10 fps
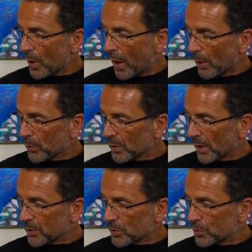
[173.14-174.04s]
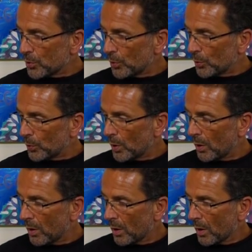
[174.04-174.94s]
I would like to do.
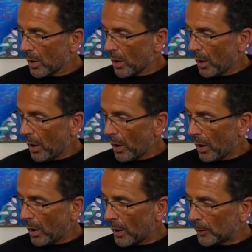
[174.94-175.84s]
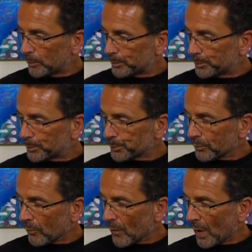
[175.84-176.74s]
Um,
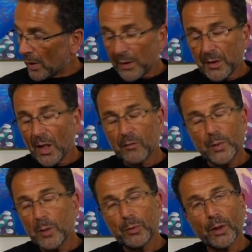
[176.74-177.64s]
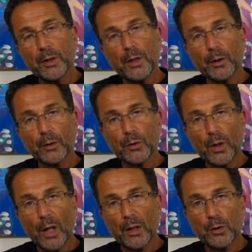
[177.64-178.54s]
I like to have people in here
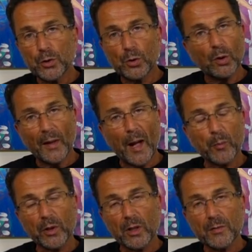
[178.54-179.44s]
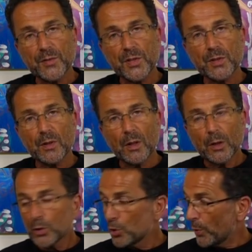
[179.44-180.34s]
and, and do collaboratives,
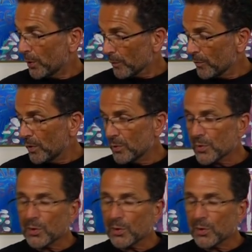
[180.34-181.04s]
do interviews.